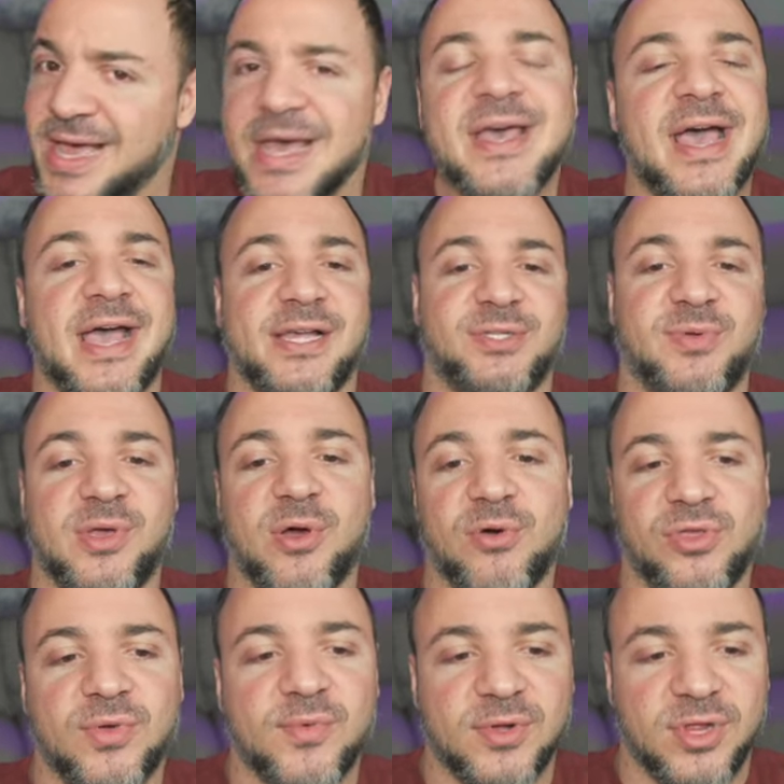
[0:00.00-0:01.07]
as we go
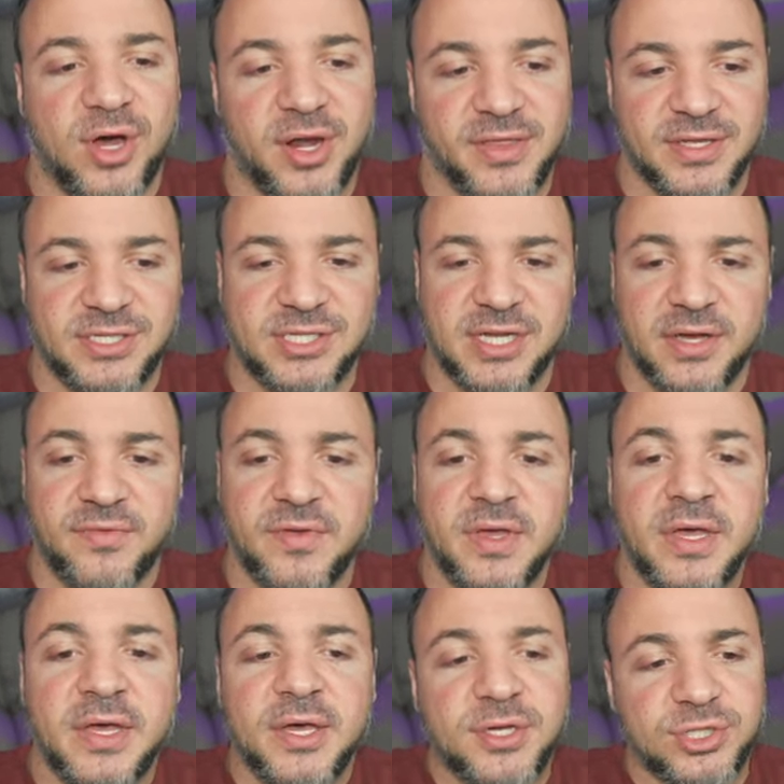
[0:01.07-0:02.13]
through a lot of this stuff.
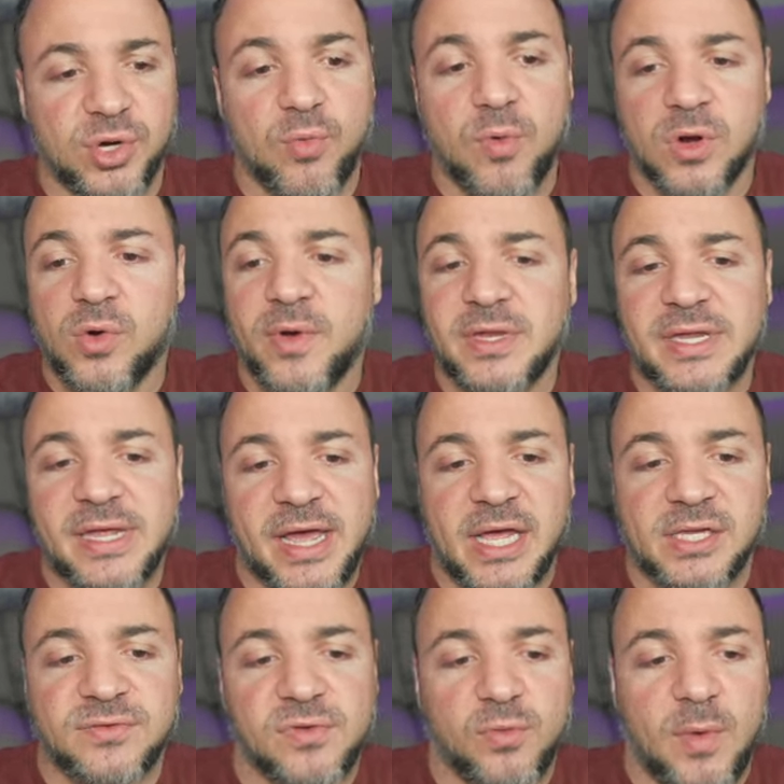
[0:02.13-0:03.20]
So we're going to
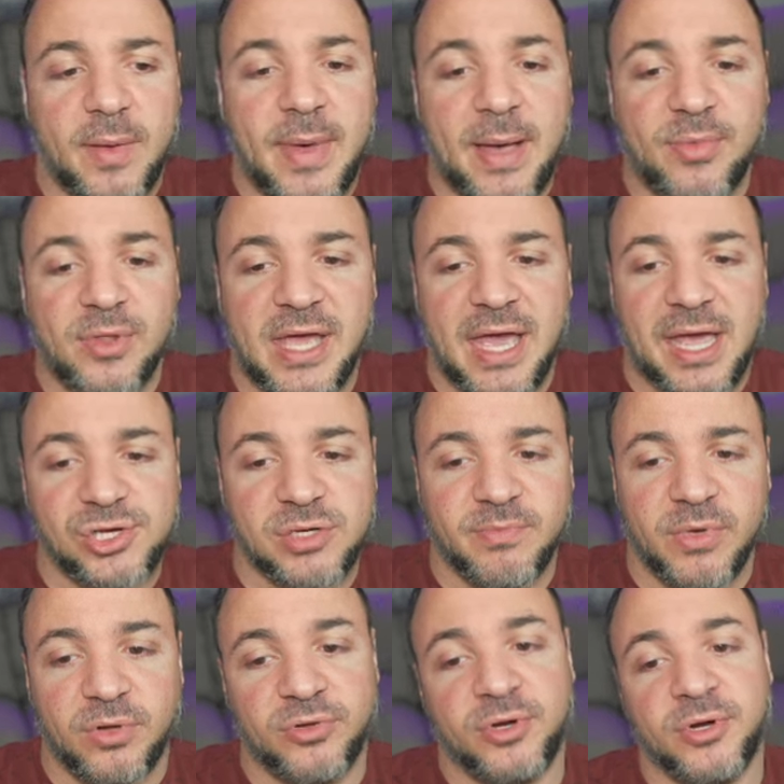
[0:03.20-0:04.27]
ask for the web application
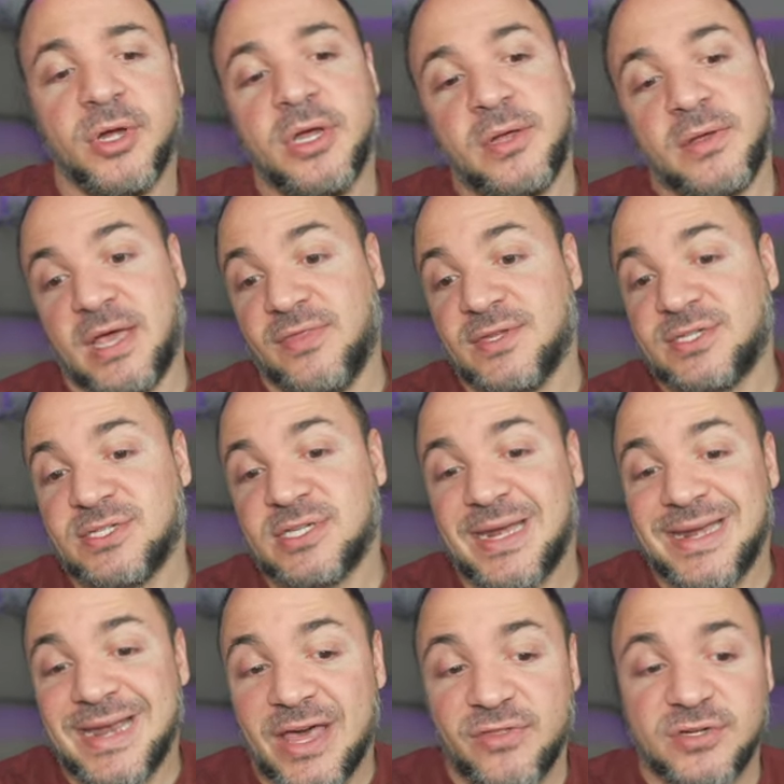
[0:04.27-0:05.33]
builder, and this is
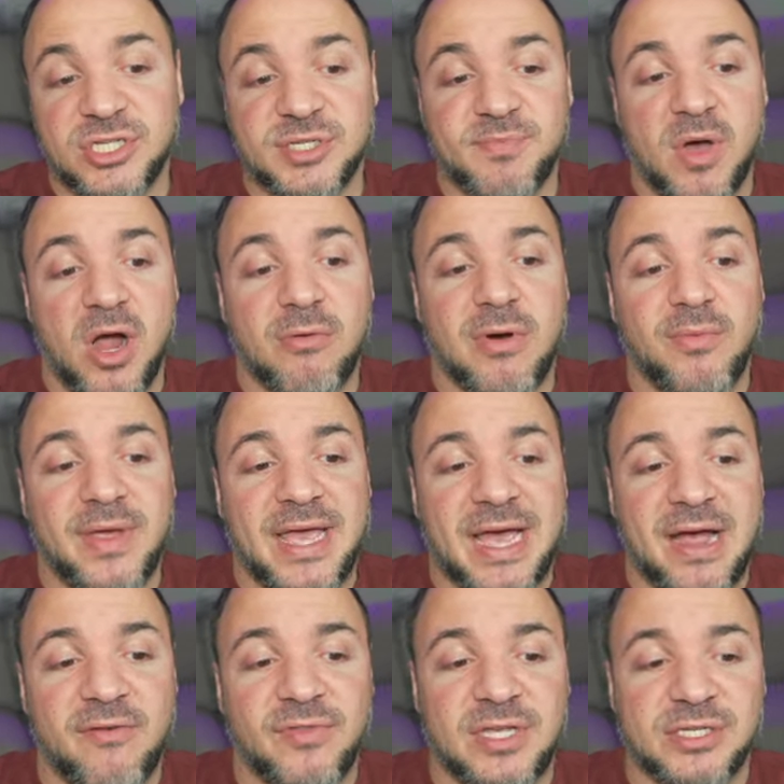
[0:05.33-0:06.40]
another spot where we
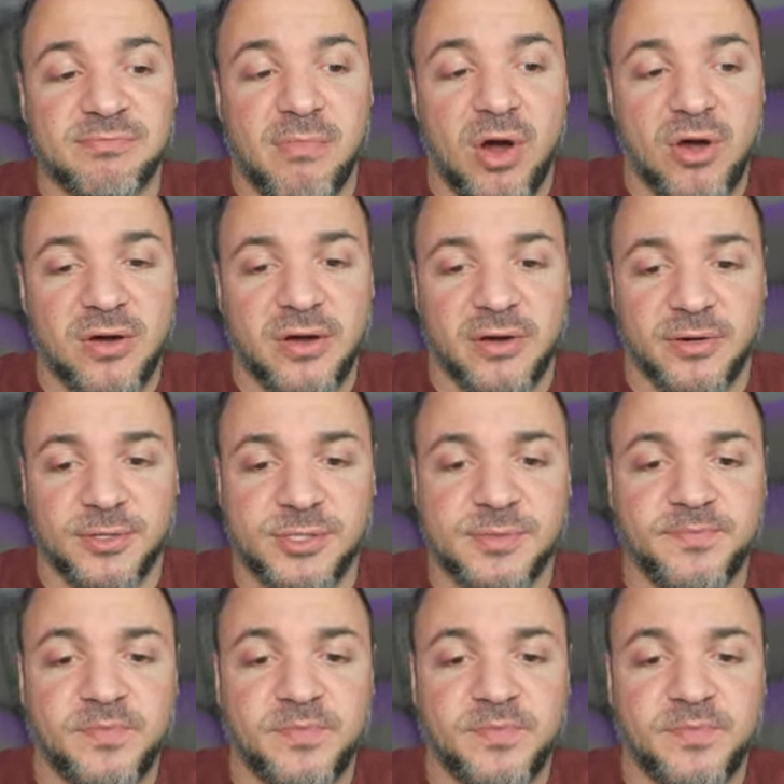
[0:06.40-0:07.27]
have these markers.